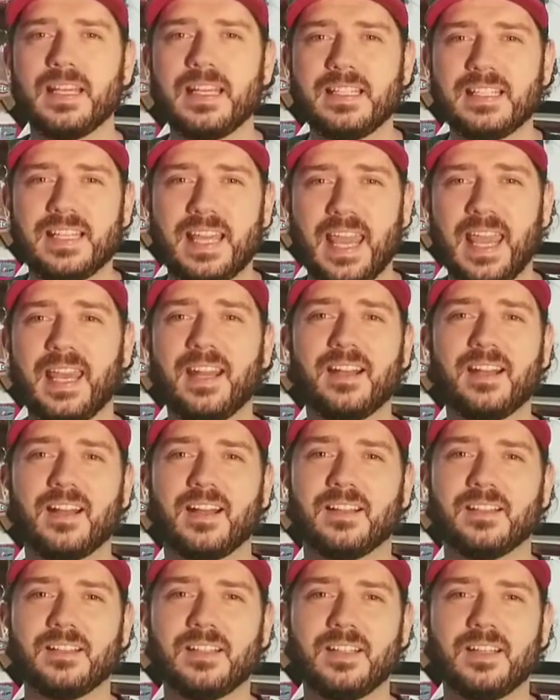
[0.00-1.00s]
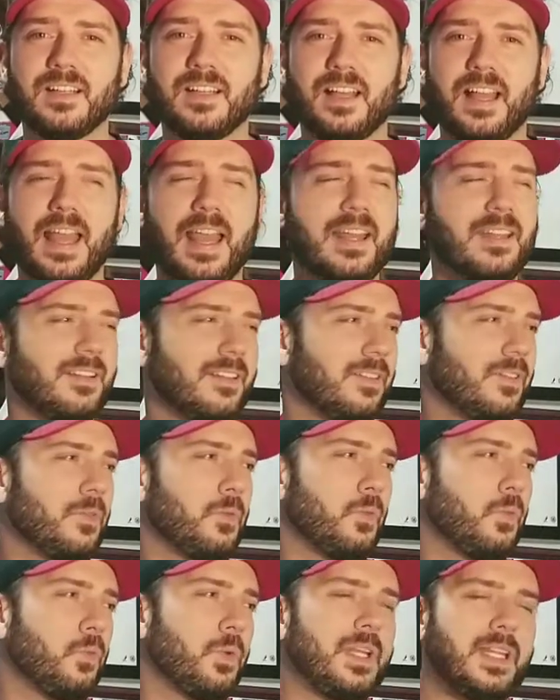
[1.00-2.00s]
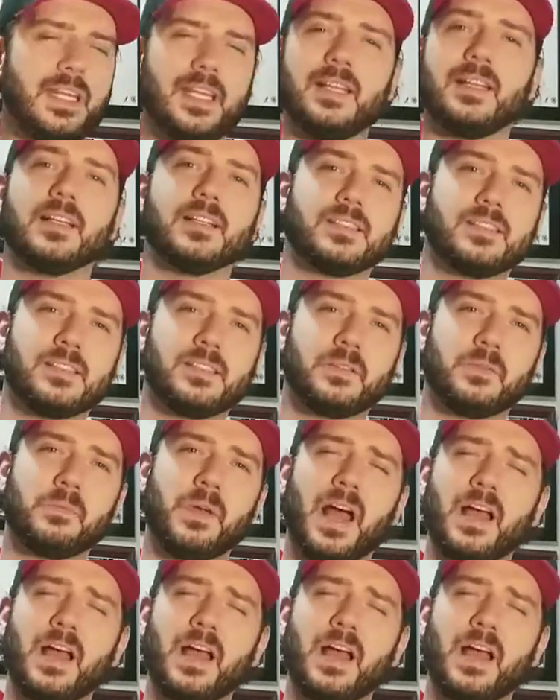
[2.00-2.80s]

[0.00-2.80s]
in Canada, and we need this.